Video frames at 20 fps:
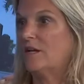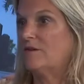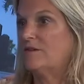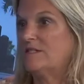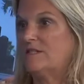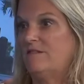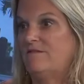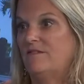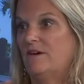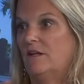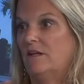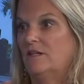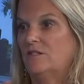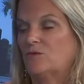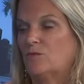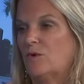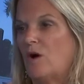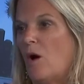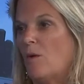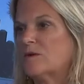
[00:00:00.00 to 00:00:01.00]
Lucie Village,
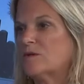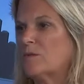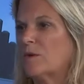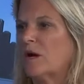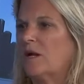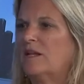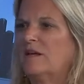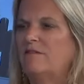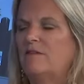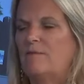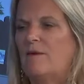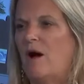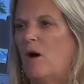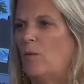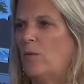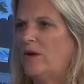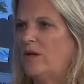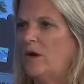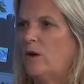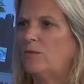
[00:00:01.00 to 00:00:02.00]
yeah. we always want to leave them out.
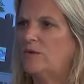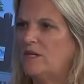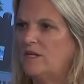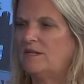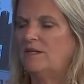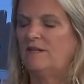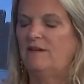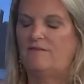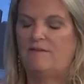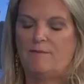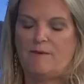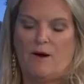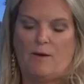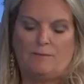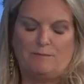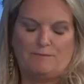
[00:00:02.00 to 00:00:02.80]
We don't need to leave them out.